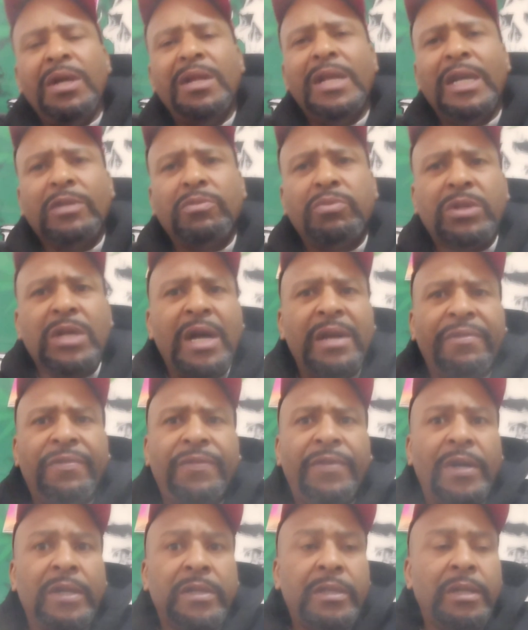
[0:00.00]
And that's what's kind of
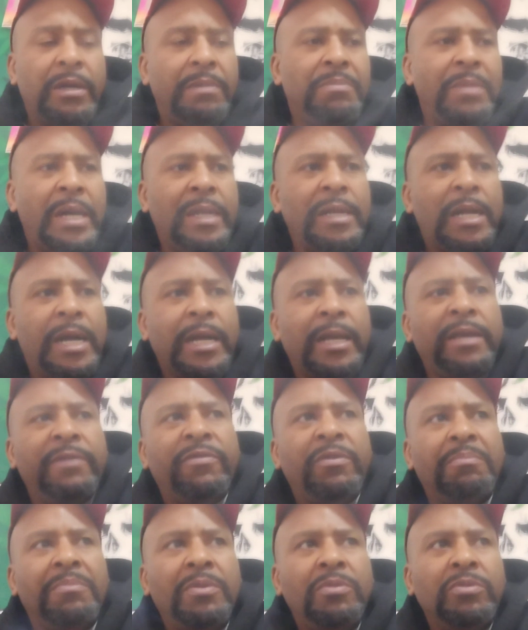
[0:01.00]
fucked up by not
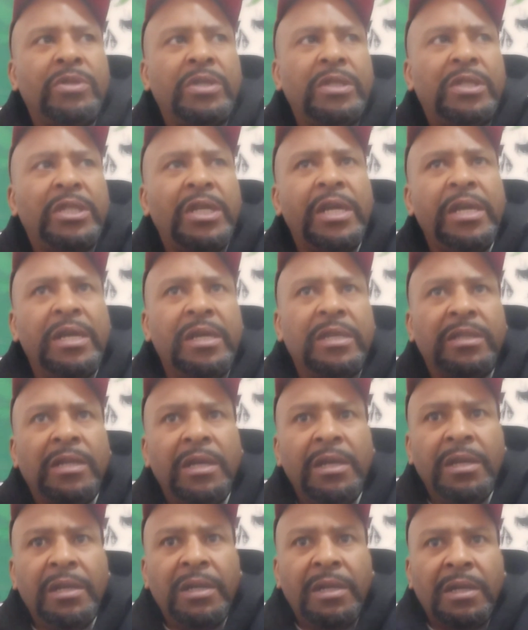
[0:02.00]
giving Boots a chance.
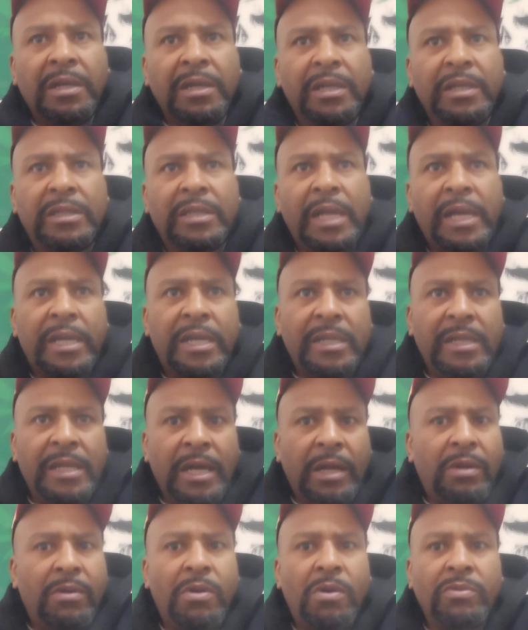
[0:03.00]
Because, like,
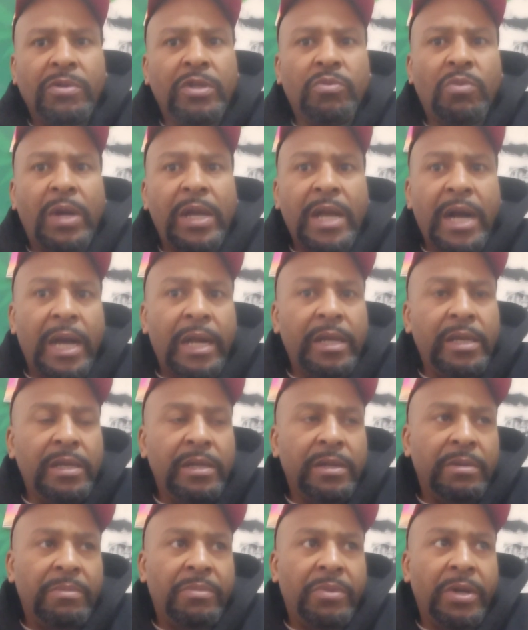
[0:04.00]
Canelo on his way out of
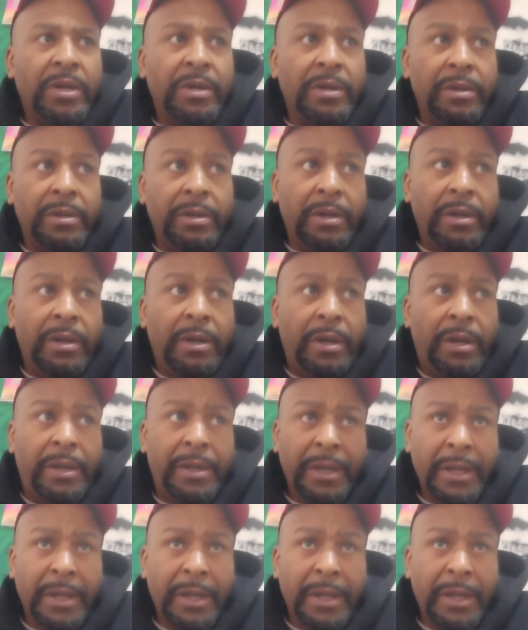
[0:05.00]
here, bro.